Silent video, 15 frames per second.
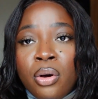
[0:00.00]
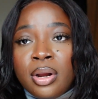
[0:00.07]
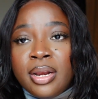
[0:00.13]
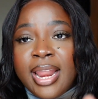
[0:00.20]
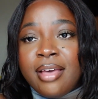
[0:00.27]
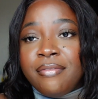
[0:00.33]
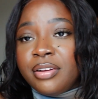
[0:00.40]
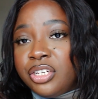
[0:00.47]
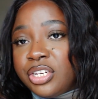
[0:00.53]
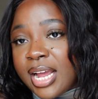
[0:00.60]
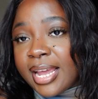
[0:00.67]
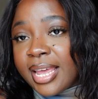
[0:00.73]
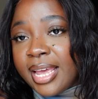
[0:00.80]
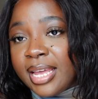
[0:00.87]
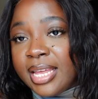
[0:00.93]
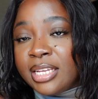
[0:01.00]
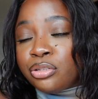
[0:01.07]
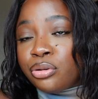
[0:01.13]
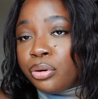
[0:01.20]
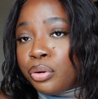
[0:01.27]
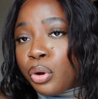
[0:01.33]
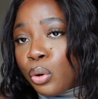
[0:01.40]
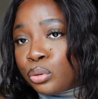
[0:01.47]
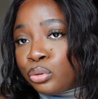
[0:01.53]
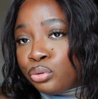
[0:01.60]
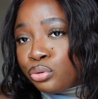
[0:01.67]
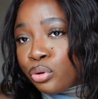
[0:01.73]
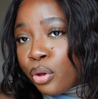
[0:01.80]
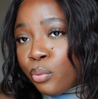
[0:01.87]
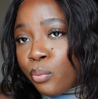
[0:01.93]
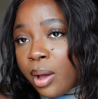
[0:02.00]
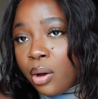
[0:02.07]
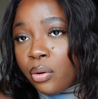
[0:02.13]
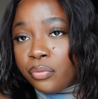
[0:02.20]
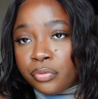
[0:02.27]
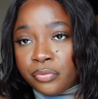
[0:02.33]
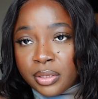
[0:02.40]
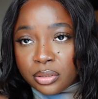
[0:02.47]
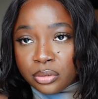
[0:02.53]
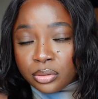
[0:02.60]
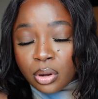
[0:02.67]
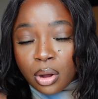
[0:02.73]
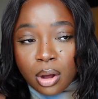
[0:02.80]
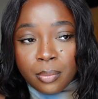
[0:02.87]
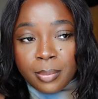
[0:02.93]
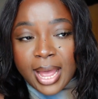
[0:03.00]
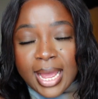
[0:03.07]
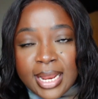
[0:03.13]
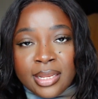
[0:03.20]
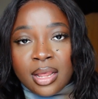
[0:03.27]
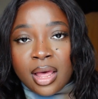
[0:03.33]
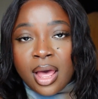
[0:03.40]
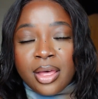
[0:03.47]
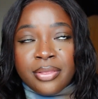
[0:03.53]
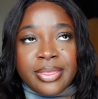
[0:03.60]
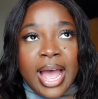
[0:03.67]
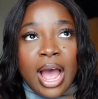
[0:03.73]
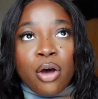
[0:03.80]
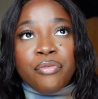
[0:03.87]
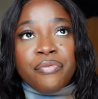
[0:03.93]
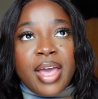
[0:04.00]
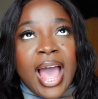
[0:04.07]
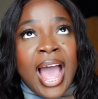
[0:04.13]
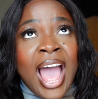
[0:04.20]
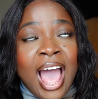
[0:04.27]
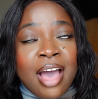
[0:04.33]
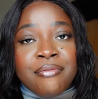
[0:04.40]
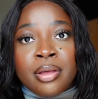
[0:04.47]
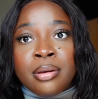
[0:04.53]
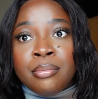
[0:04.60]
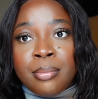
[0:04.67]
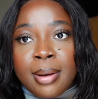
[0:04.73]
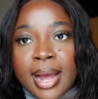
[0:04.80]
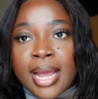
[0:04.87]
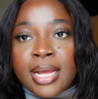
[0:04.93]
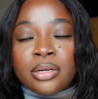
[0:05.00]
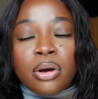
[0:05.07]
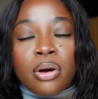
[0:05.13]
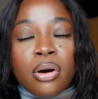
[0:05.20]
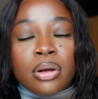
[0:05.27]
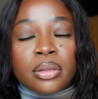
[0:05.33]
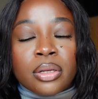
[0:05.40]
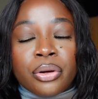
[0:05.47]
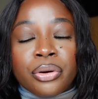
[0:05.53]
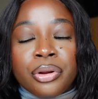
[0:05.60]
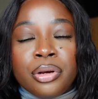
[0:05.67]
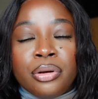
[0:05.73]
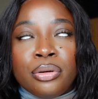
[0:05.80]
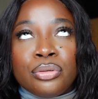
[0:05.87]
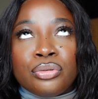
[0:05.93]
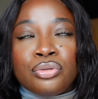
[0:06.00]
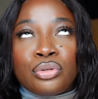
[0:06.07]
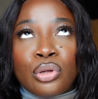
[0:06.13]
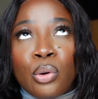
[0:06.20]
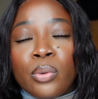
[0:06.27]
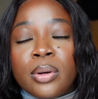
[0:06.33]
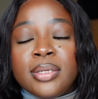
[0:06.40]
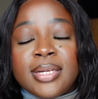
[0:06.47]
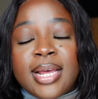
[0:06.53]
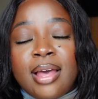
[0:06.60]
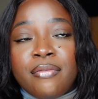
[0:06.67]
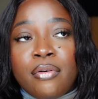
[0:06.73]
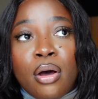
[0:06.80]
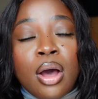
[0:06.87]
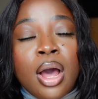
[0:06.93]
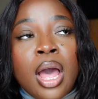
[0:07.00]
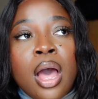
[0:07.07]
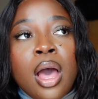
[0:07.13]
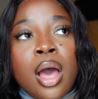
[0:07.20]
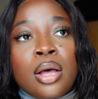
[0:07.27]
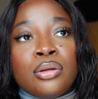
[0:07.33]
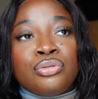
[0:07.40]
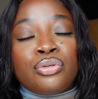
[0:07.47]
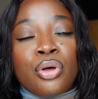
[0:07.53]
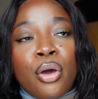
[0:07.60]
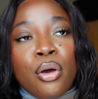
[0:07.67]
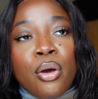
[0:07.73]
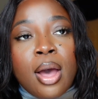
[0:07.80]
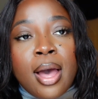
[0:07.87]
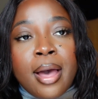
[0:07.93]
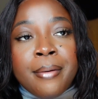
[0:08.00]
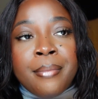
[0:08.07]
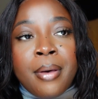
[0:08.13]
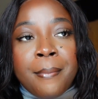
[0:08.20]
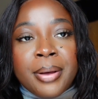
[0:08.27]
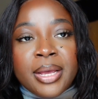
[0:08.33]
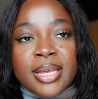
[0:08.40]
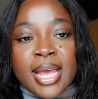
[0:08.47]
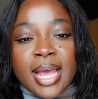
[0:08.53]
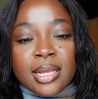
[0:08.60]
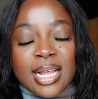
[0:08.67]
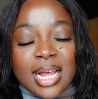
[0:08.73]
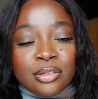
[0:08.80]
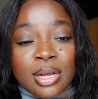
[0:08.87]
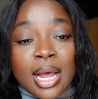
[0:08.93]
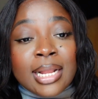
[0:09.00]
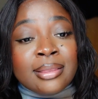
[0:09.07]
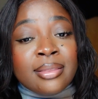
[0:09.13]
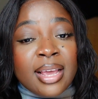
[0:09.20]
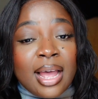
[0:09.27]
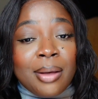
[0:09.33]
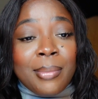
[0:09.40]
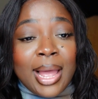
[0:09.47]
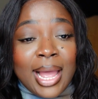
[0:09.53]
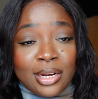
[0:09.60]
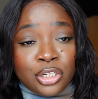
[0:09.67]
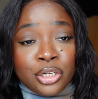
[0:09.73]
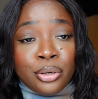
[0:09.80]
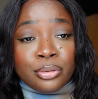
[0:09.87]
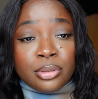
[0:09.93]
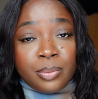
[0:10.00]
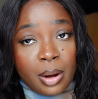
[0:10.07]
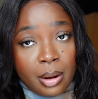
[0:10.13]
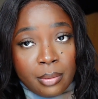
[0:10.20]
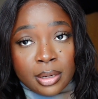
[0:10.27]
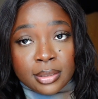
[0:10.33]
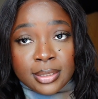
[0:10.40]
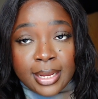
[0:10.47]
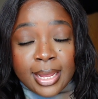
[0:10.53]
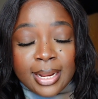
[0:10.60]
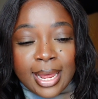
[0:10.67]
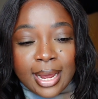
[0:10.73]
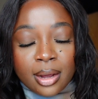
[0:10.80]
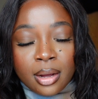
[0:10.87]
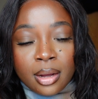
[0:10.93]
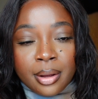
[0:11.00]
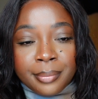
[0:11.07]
leather jacket. It's gonna go so well with this top and the outfit I have in mind. Oh, they're gonna look so good together. So but yeah, so I think I might actually go to Primark to get like